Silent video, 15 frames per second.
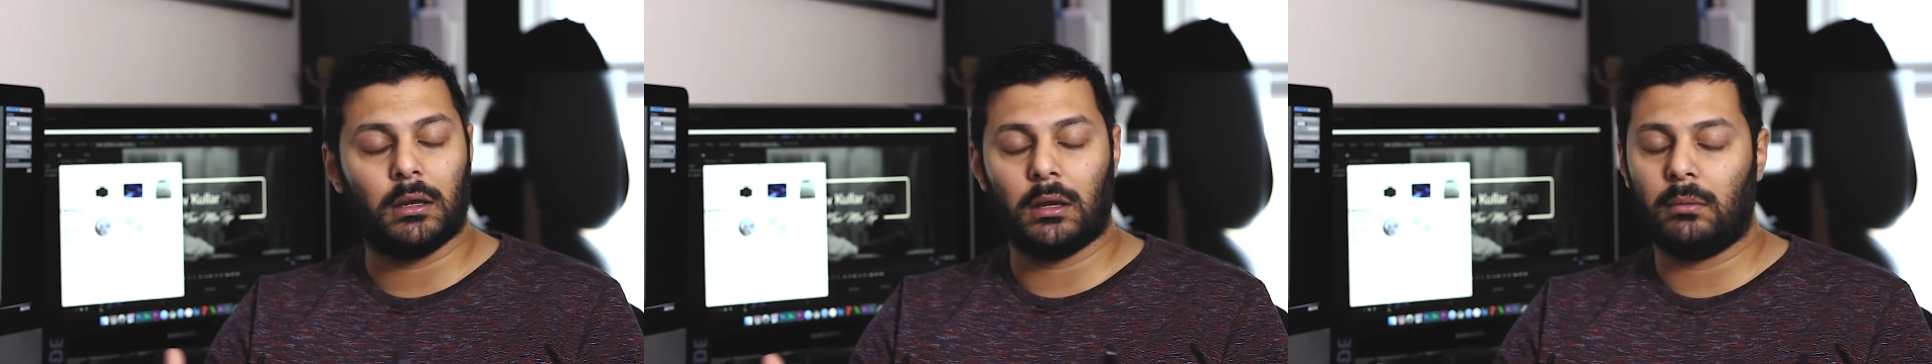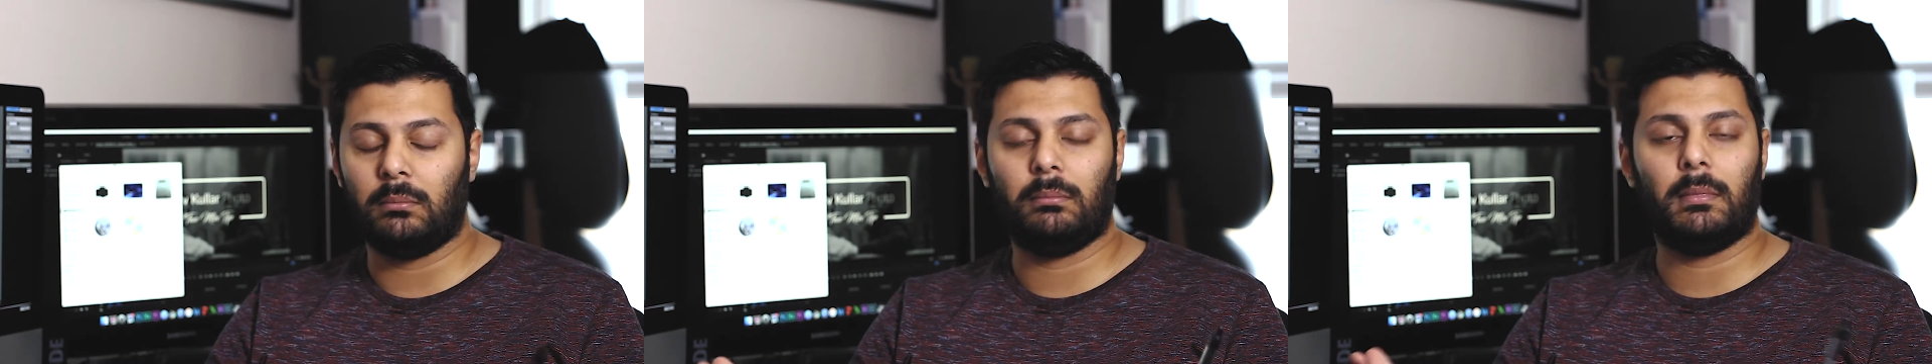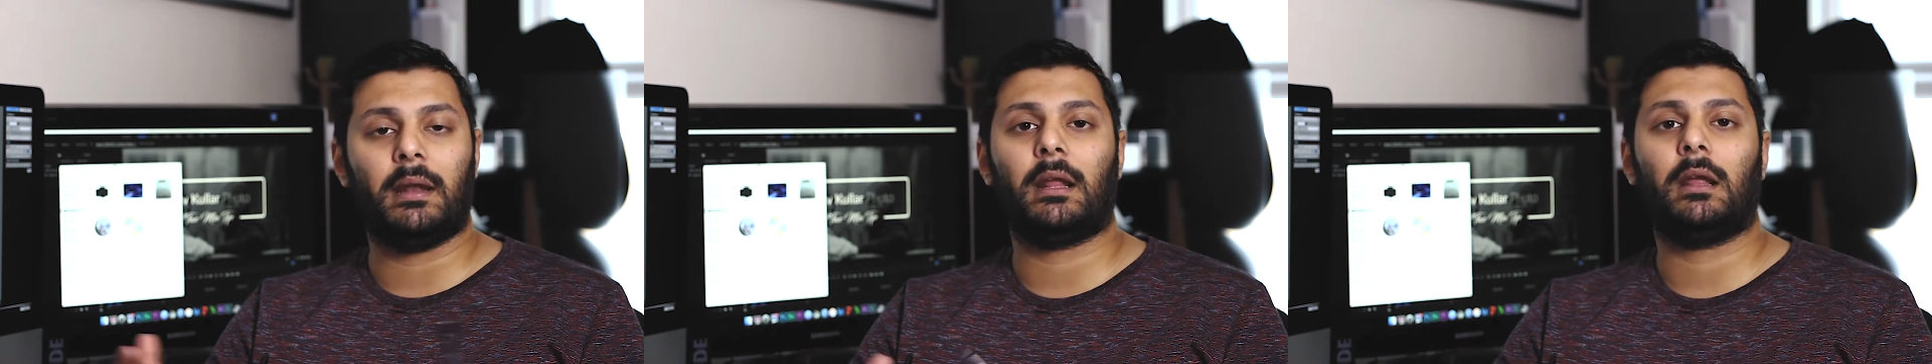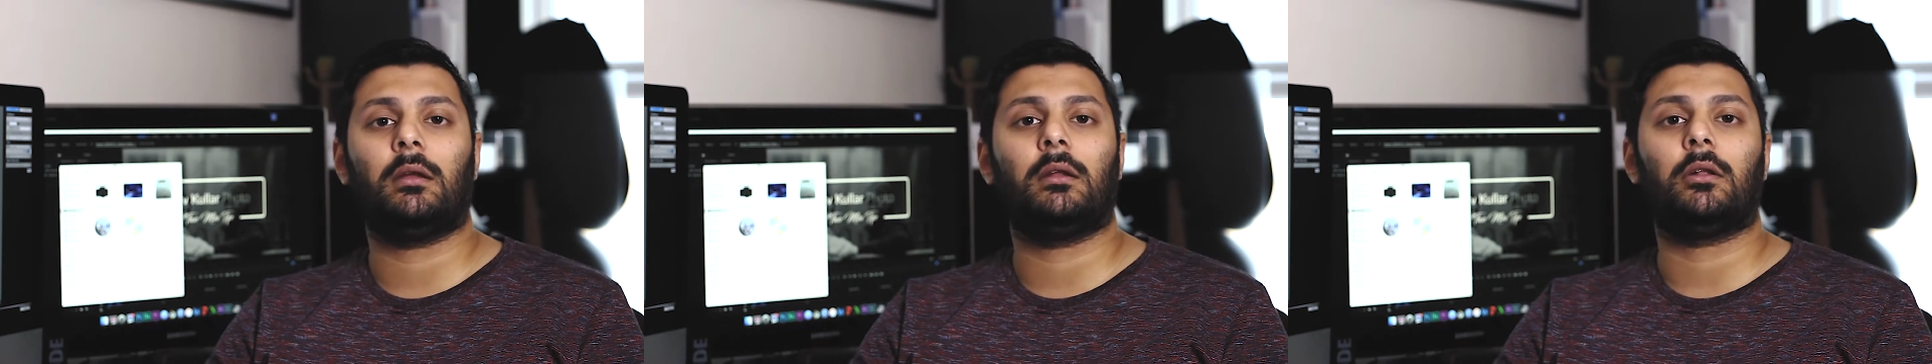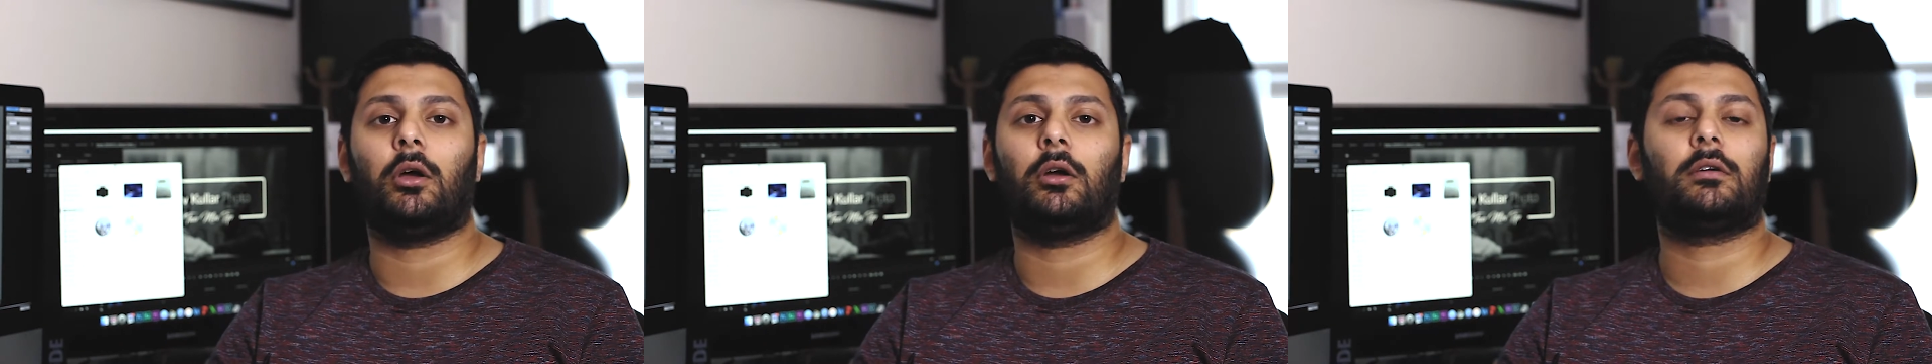many
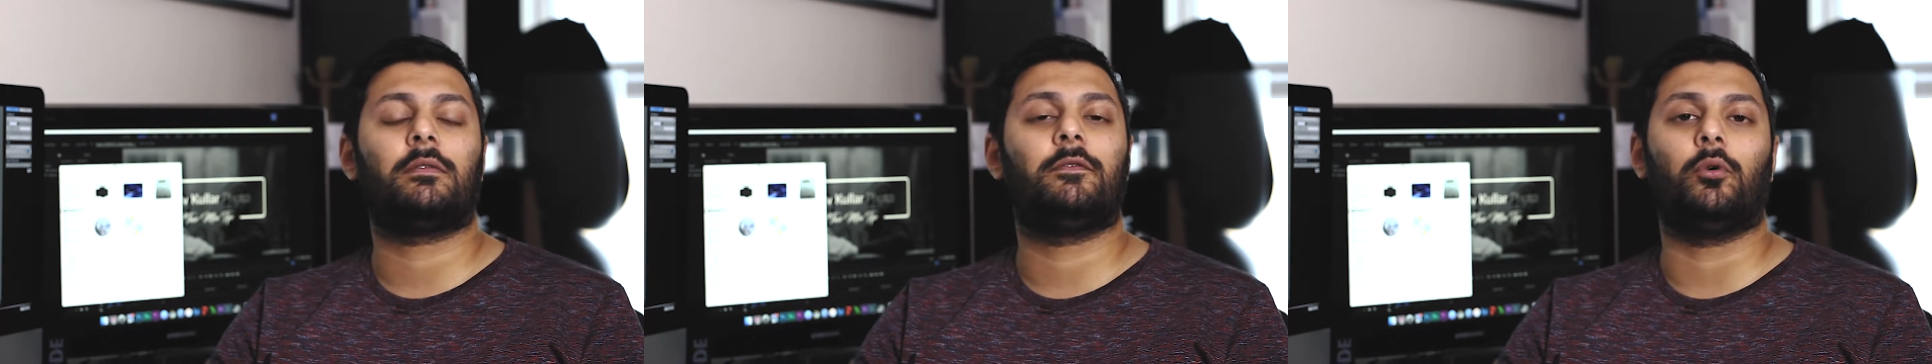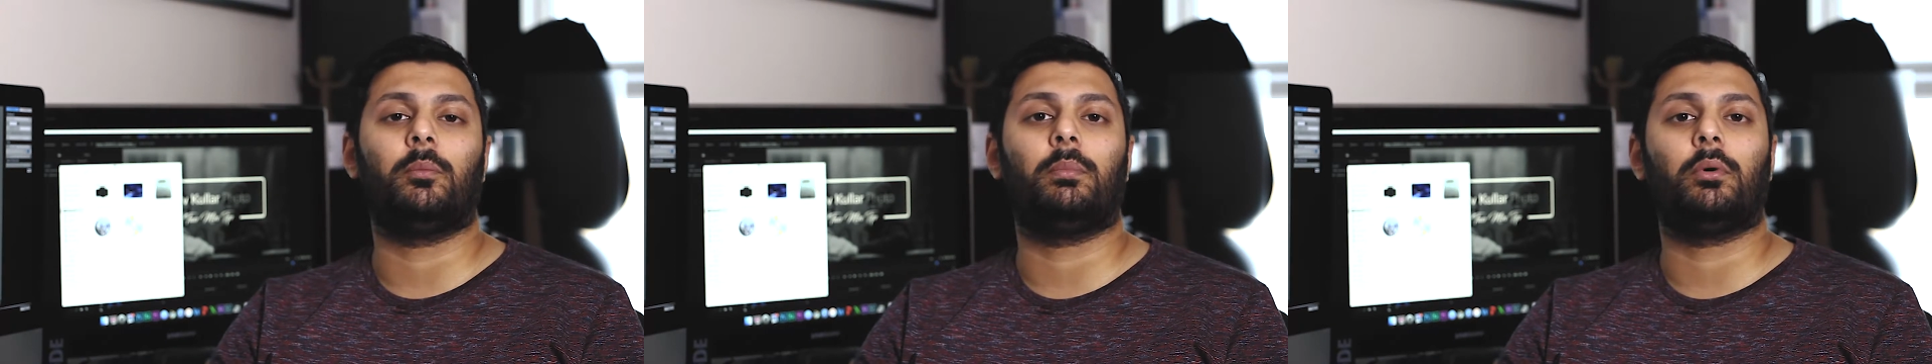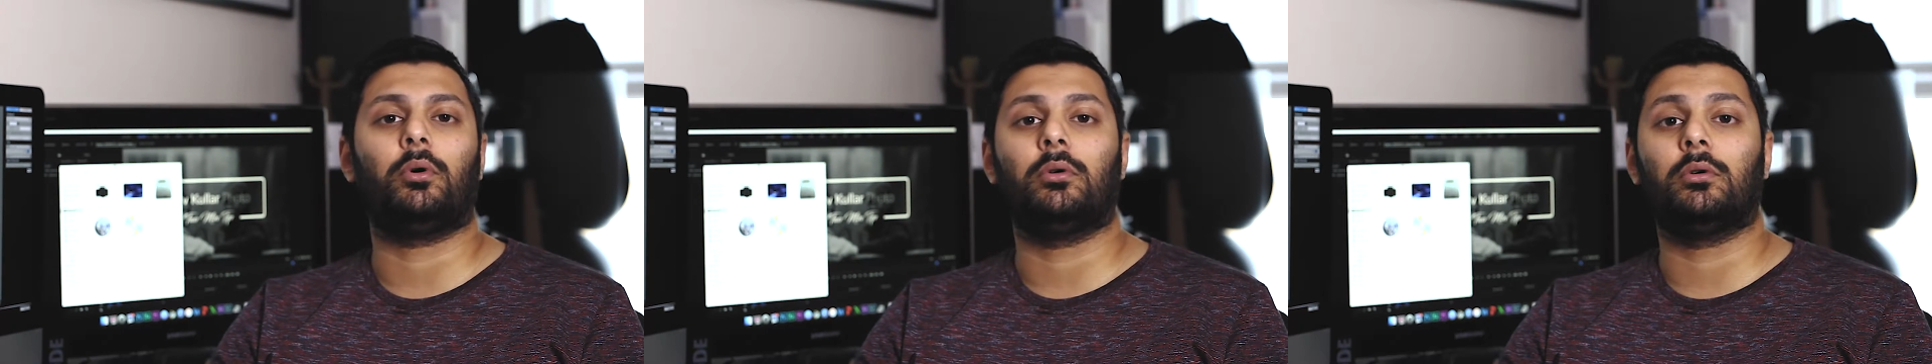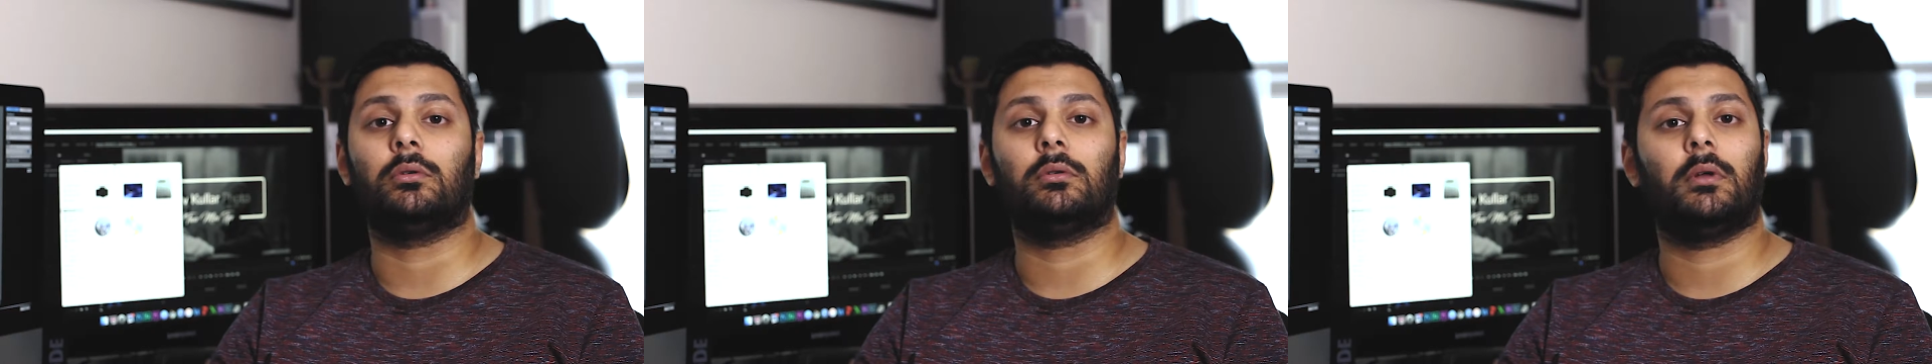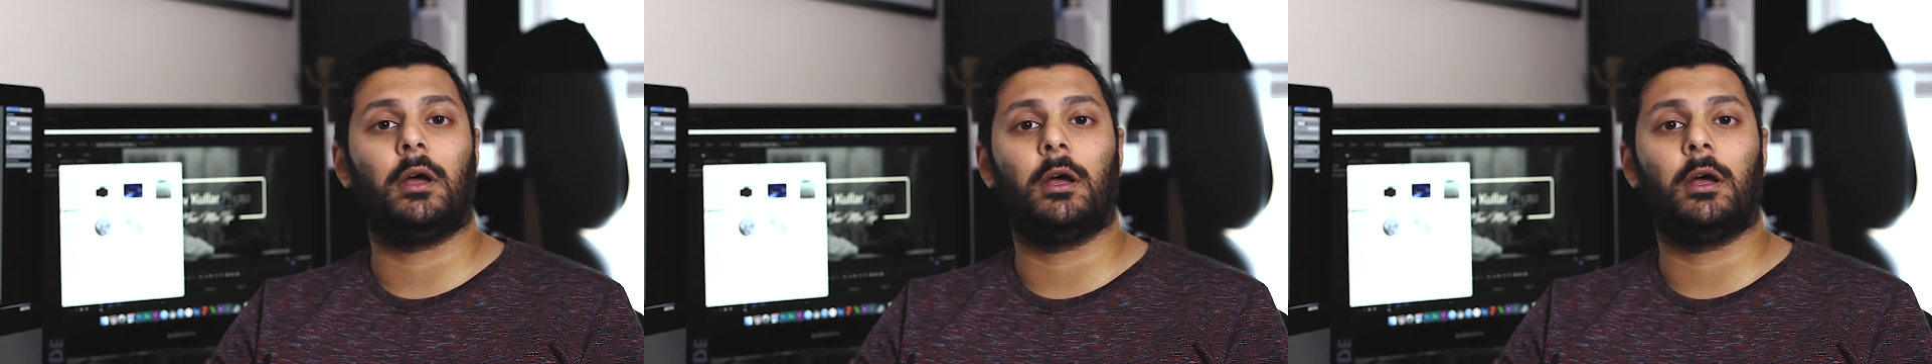like football,